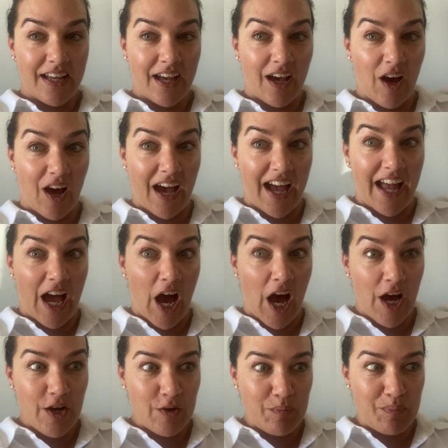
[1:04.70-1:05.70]

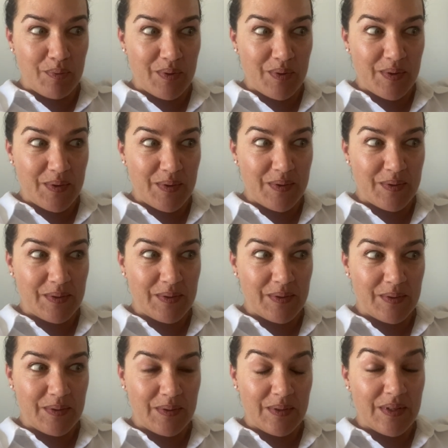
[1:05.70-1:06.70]
hope
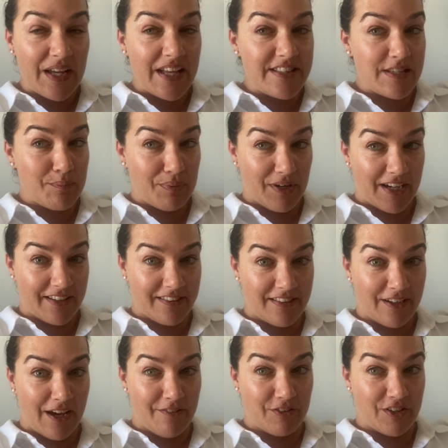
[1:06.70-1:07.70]
it's a bike
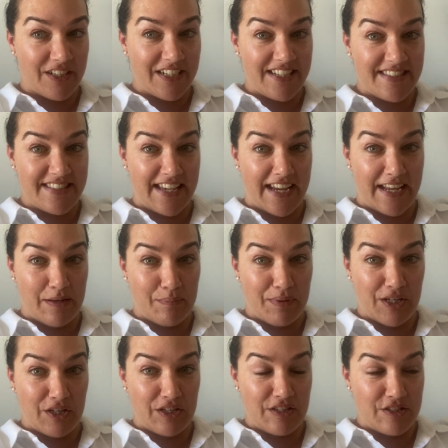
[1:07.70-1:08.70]
that I've already seen,
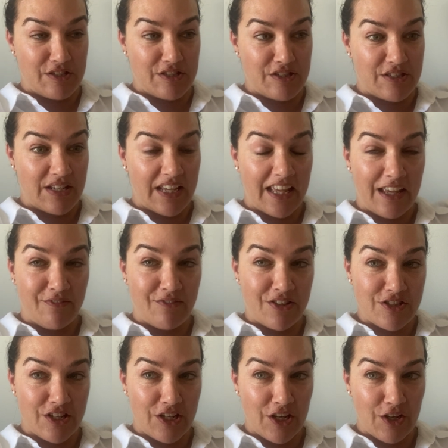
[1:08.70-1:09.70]
because if
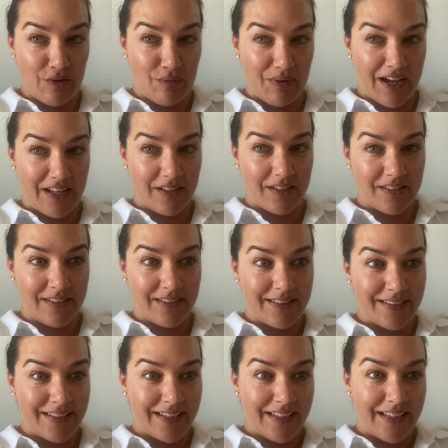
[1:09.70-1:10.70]
it's a new one,
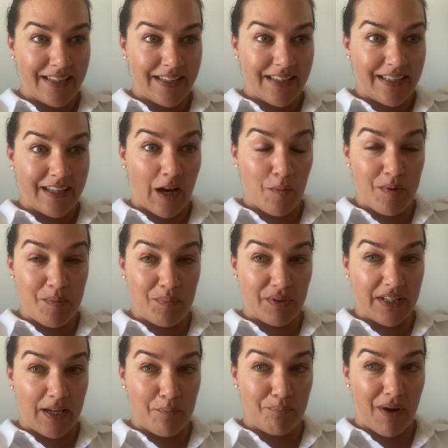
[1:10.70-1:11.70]
I'll be
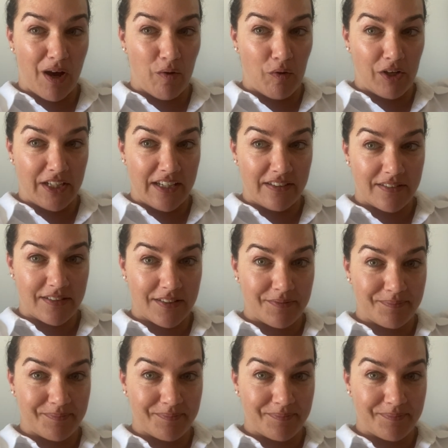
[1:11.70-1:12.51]
putting a bow on it.